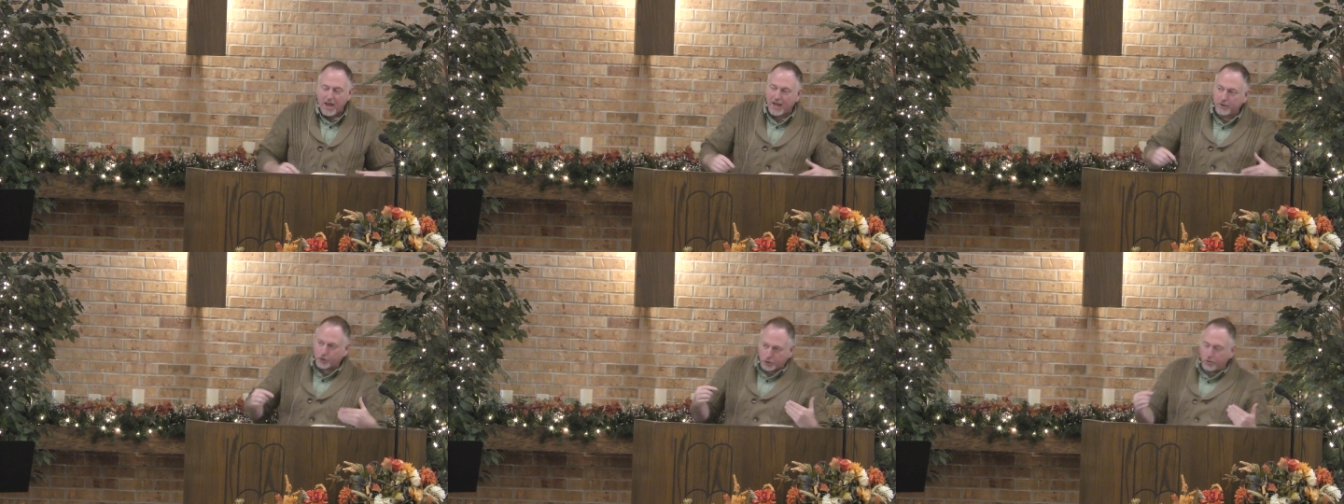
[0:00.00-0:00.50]

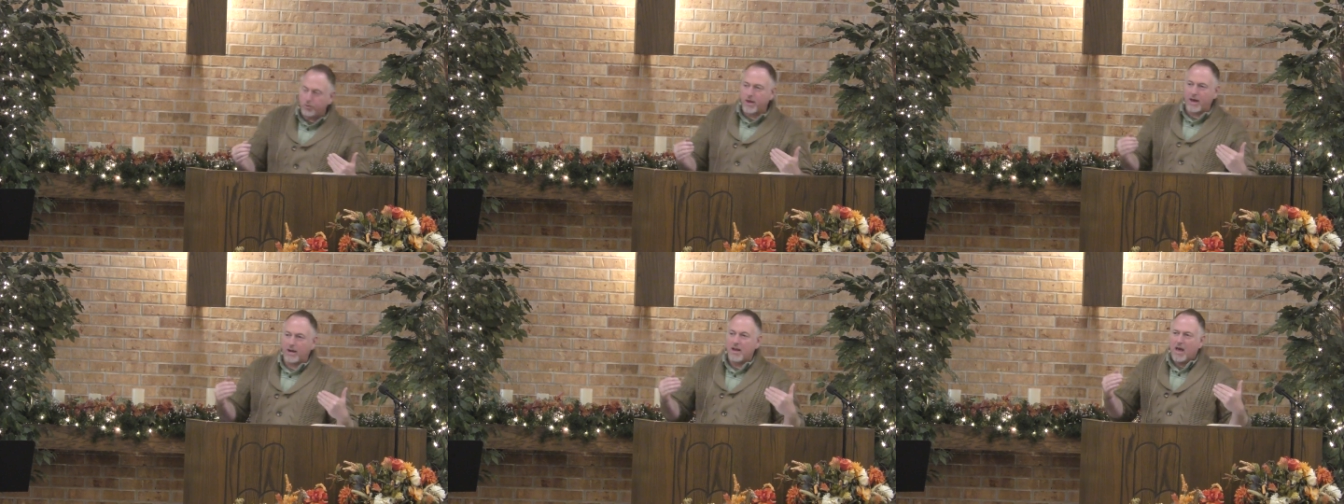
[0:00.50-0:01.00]
And to
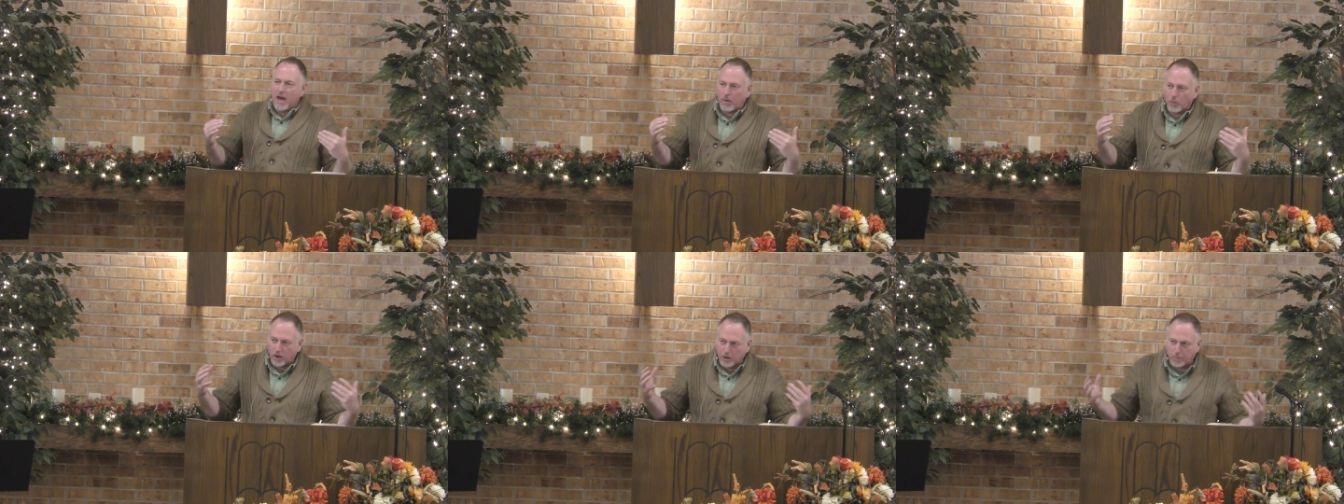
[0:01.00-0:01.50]
that, I
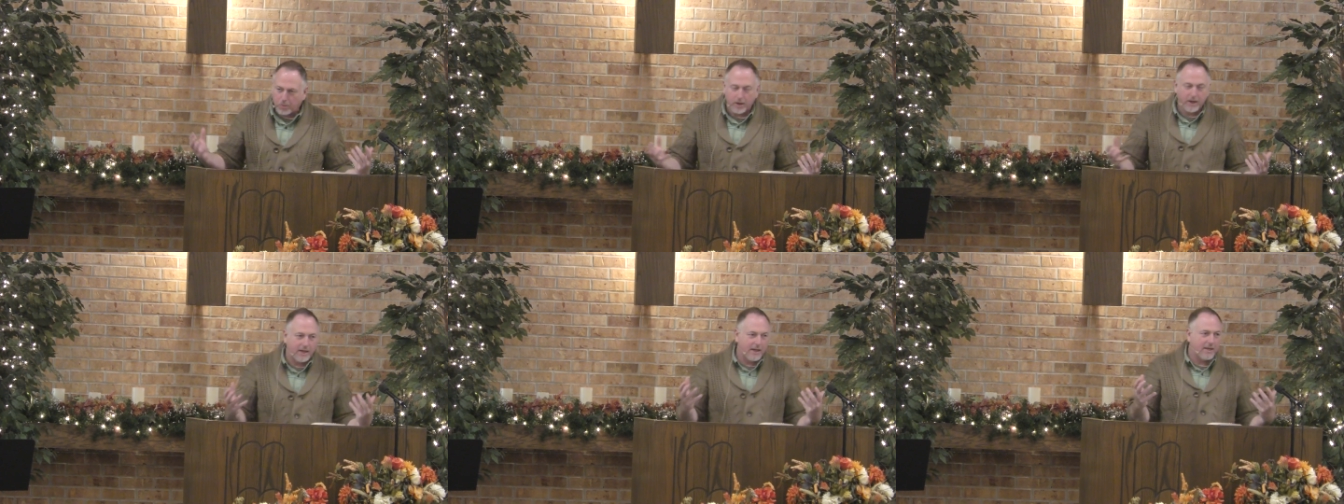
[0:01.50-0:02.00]
want to
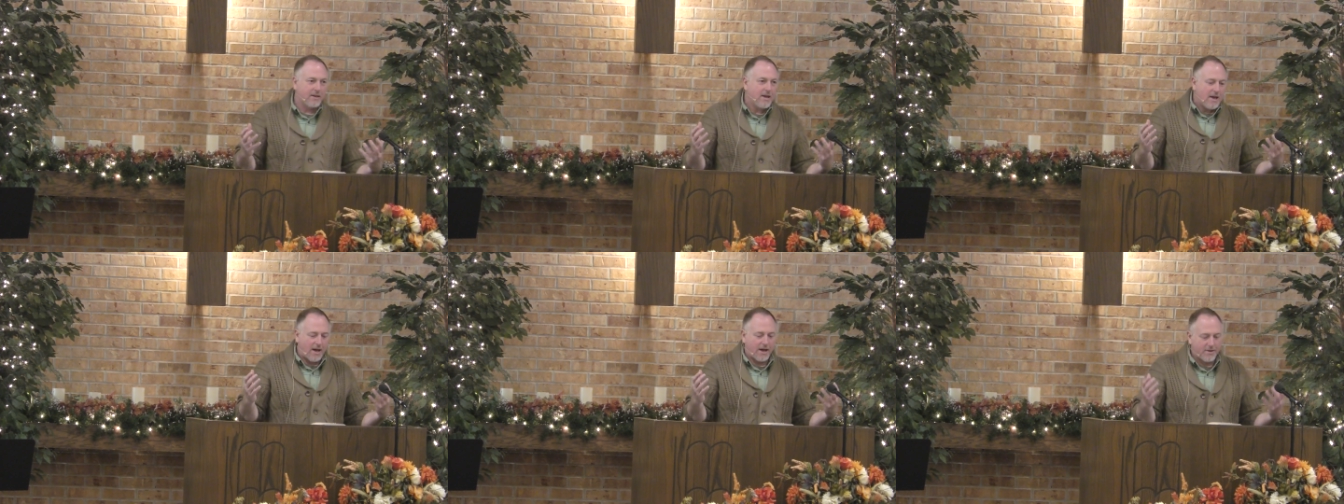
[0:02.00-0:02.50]
bring in
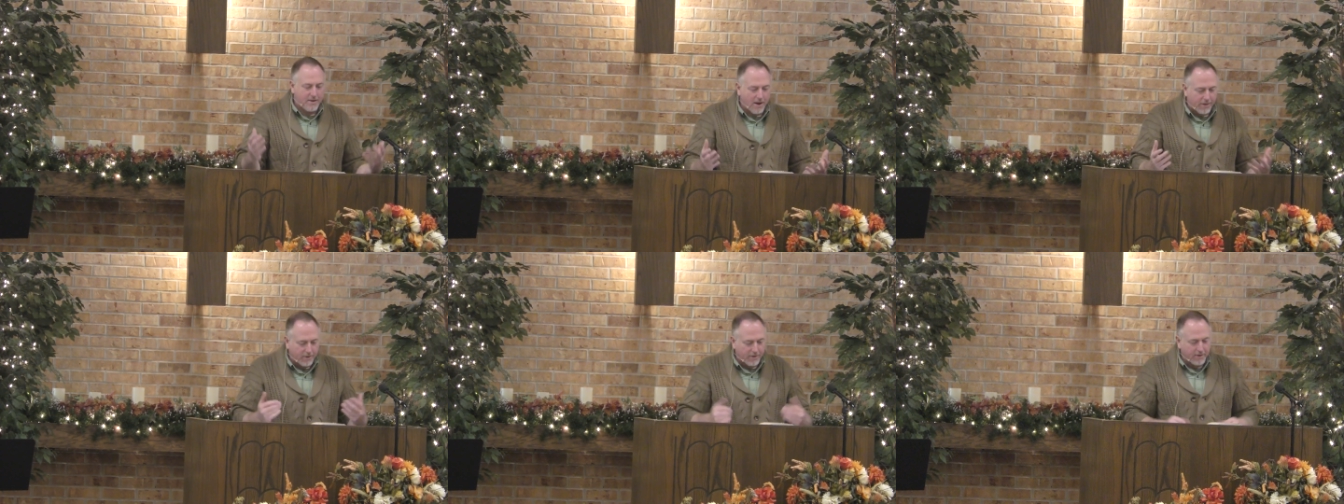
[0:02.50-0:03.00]

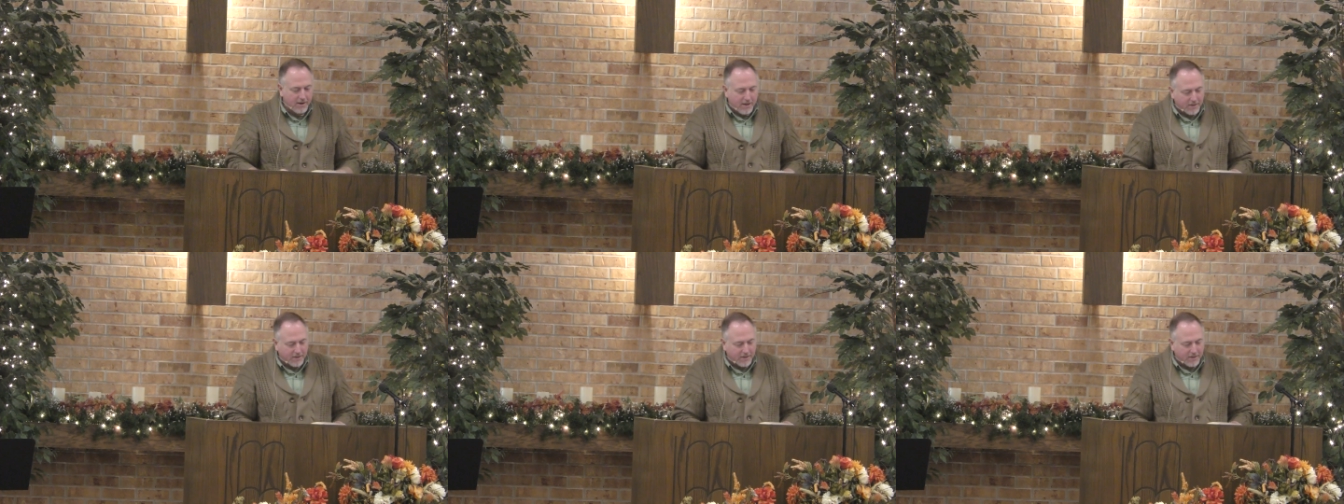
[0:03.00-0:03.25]
another